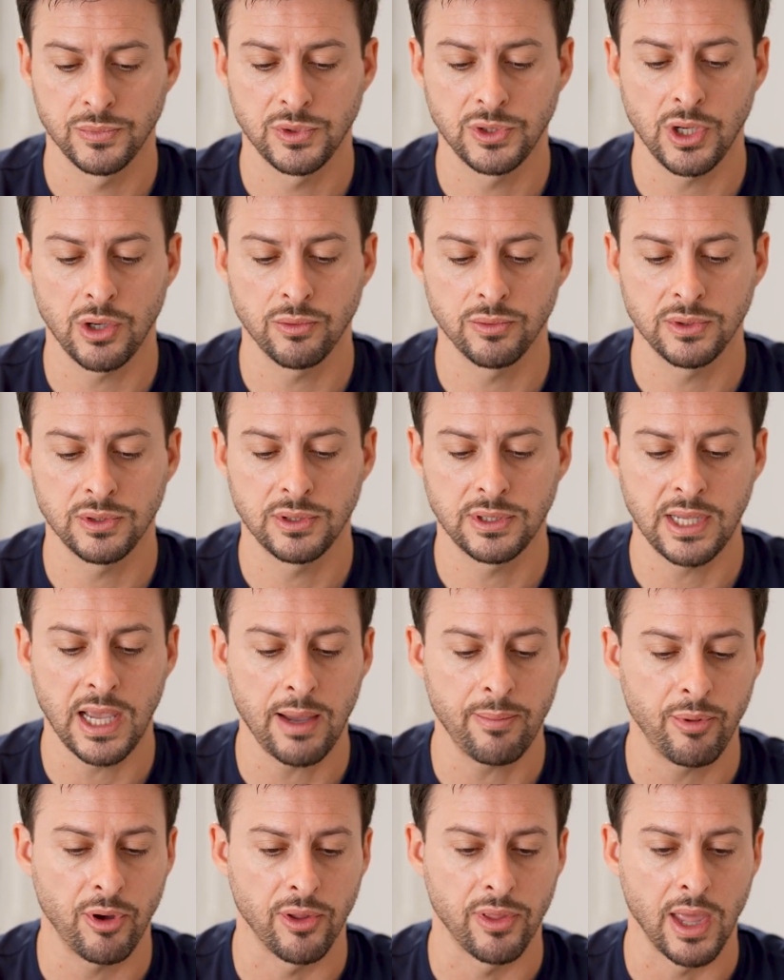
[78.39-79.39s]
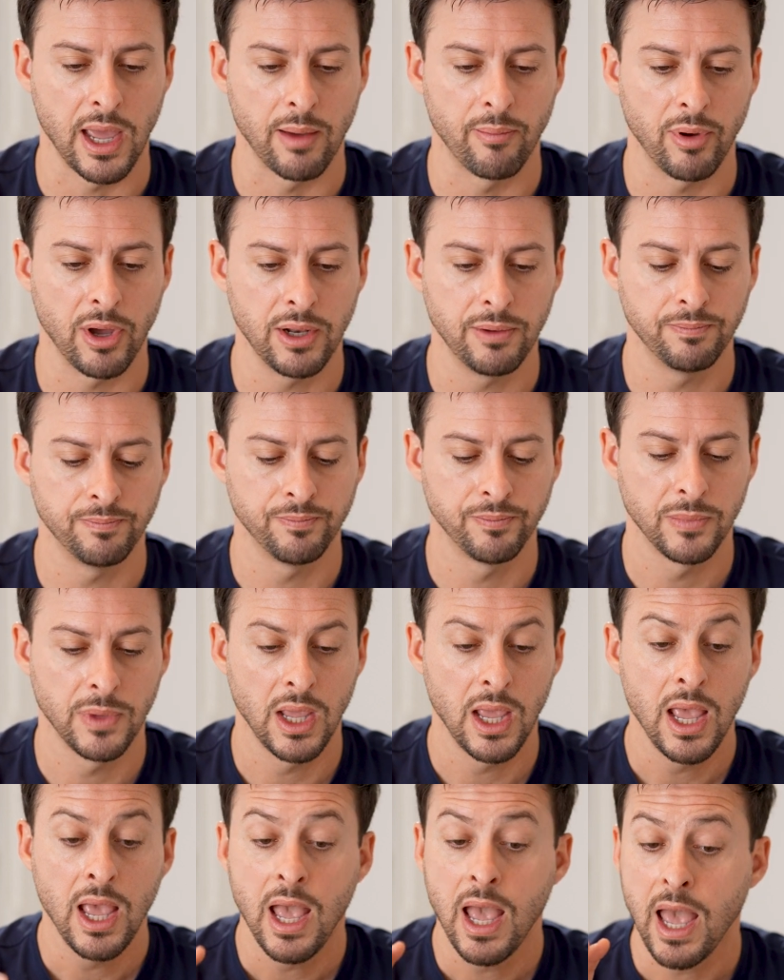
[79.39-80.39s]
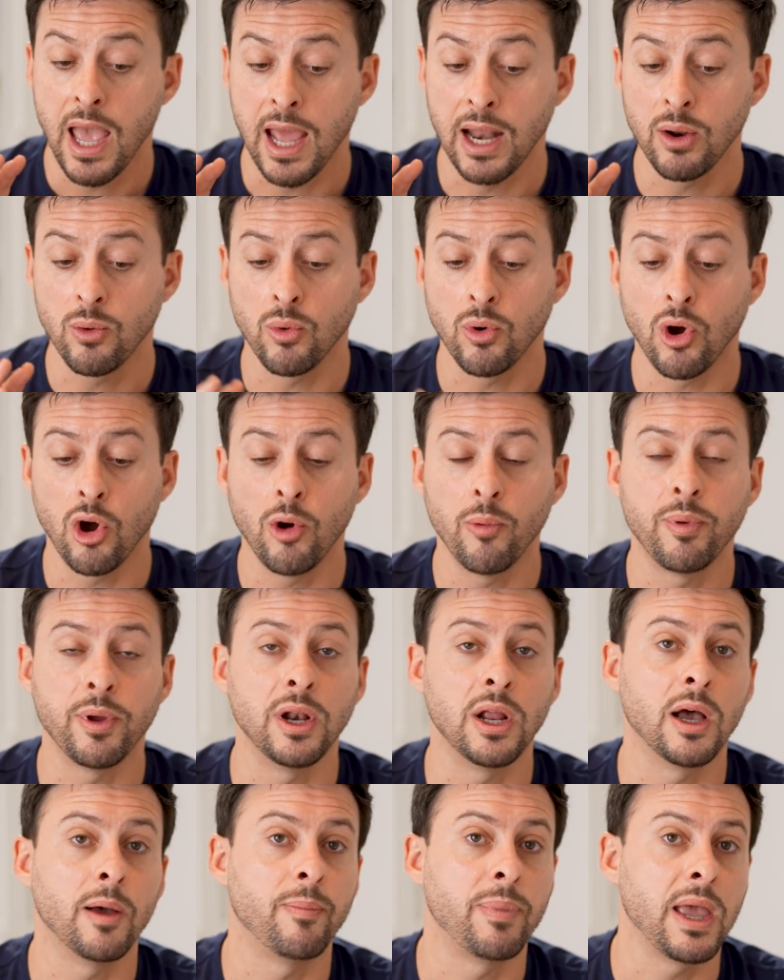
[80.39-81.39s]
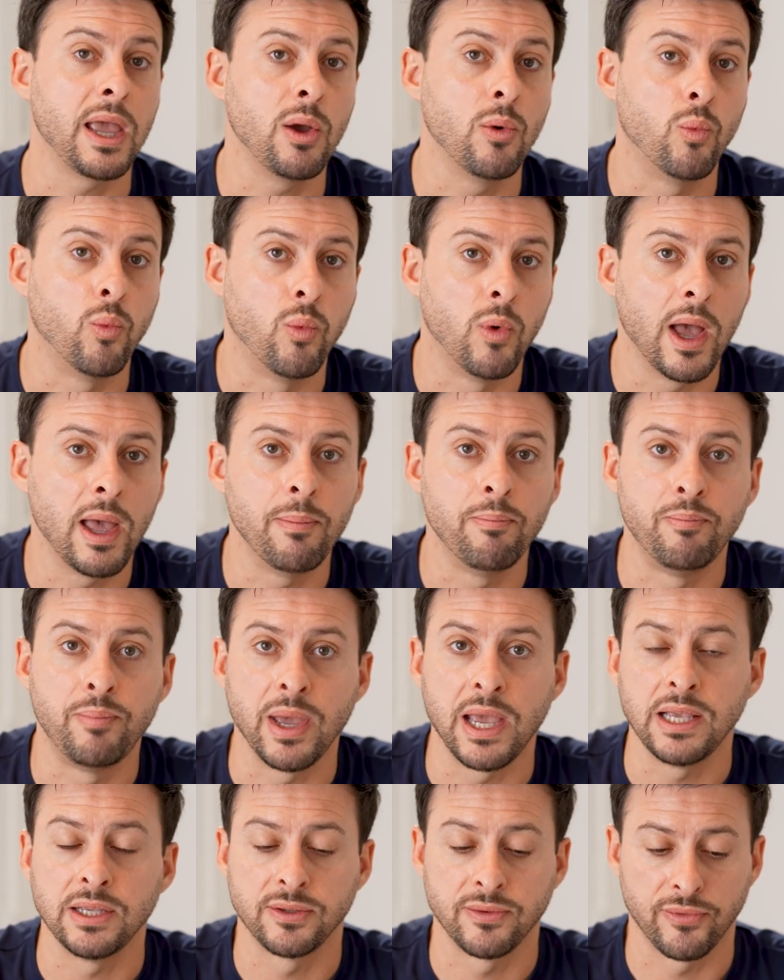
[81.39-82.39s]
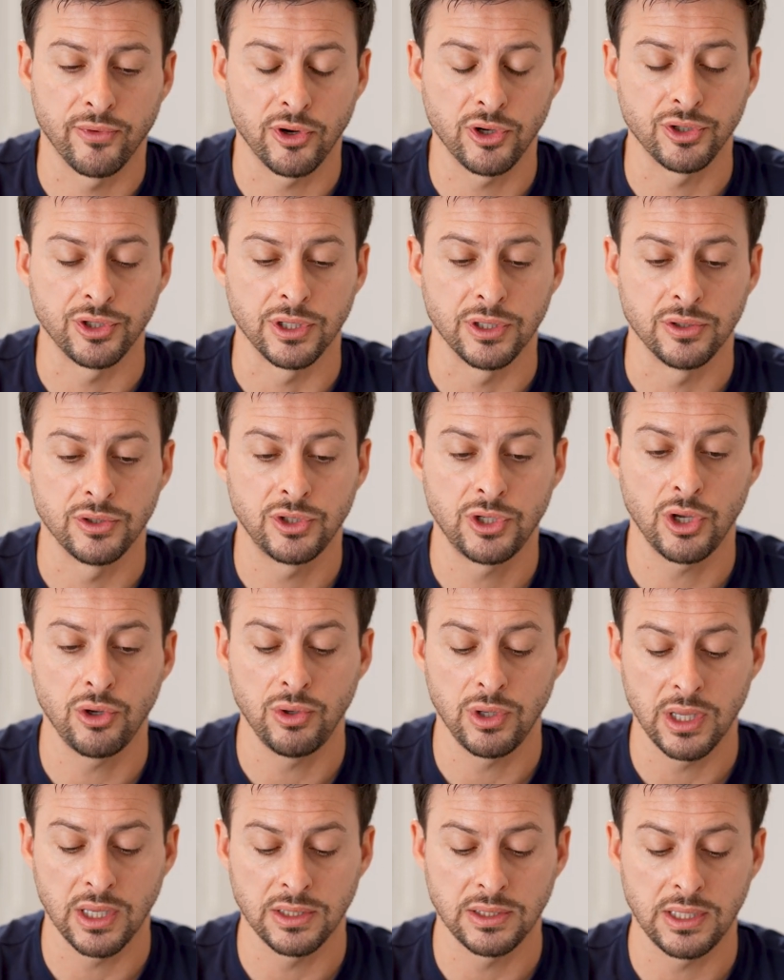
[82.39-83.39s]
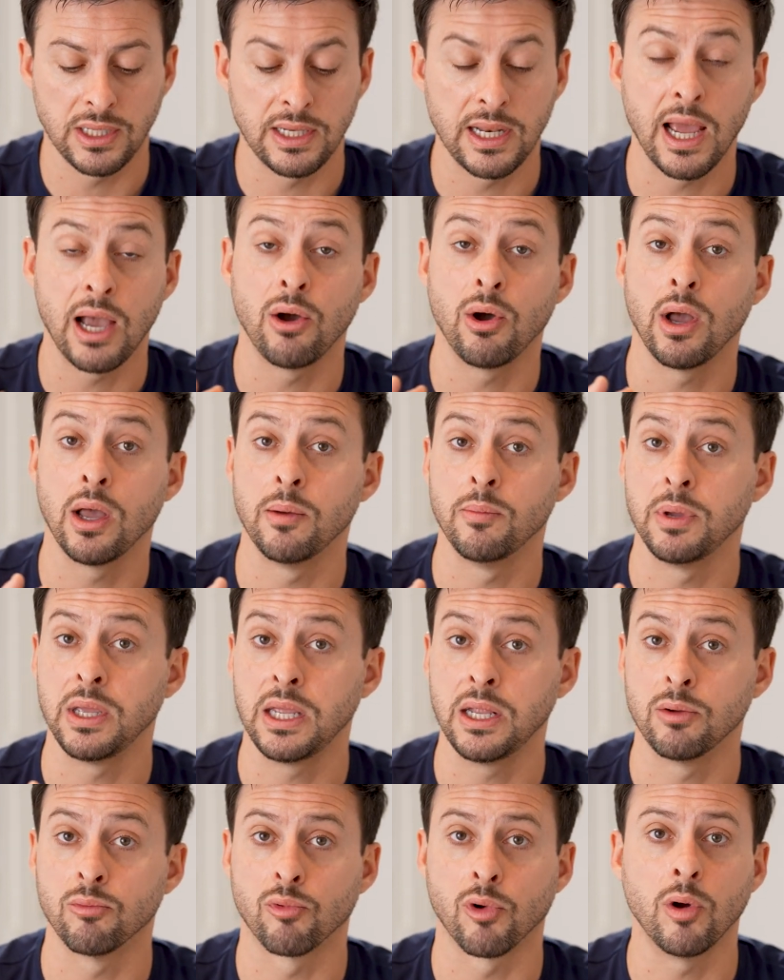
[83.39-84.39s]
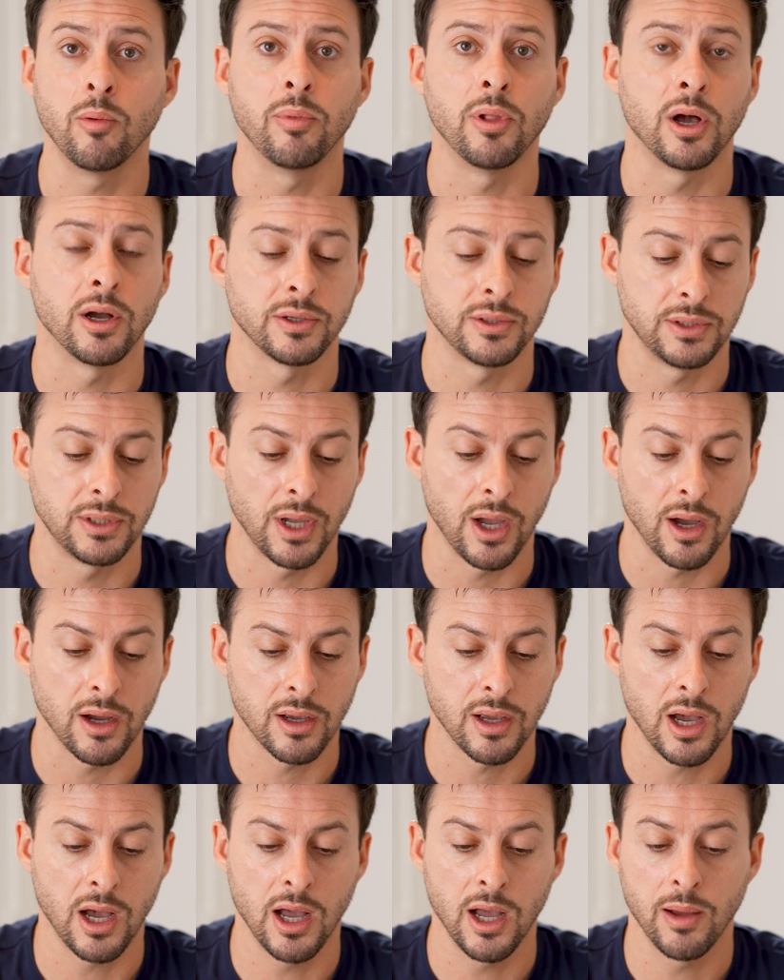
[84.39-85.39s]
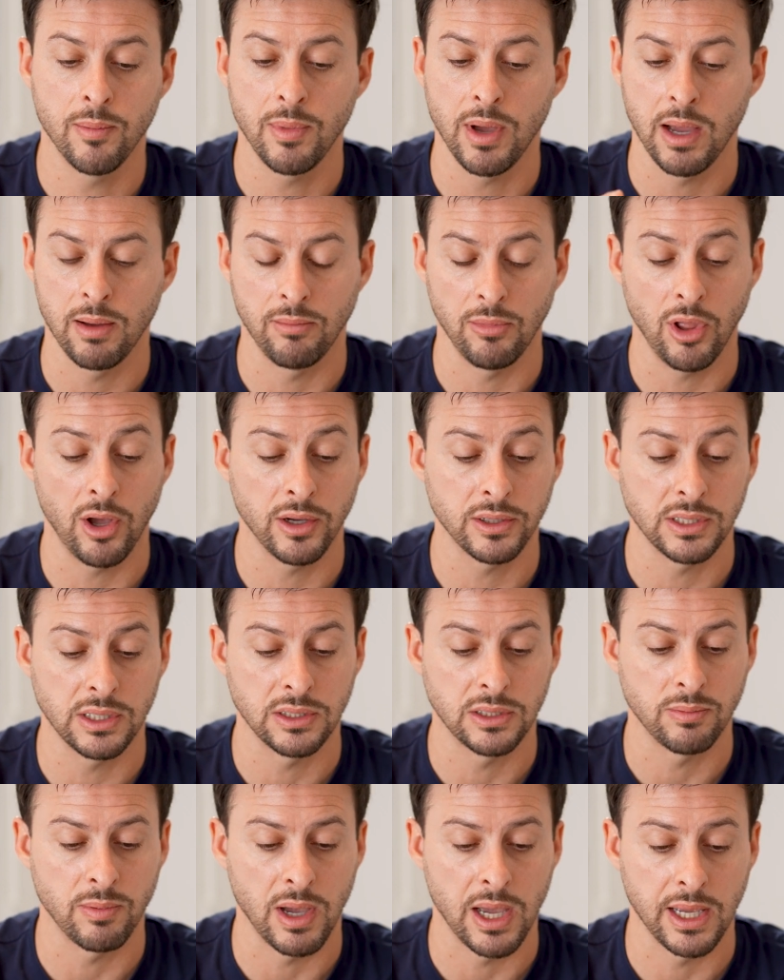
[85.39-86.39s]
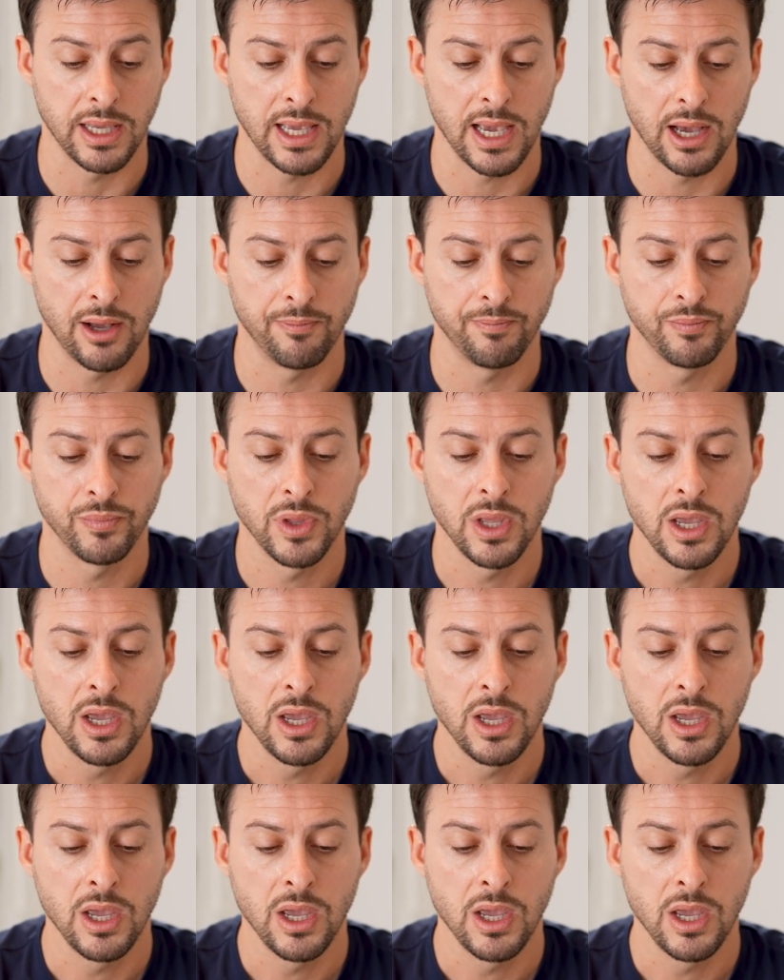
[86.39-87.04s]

So tap on that button and it will open up a web-based version. So you can see now I'm in roblox.com, I'm logged into my account.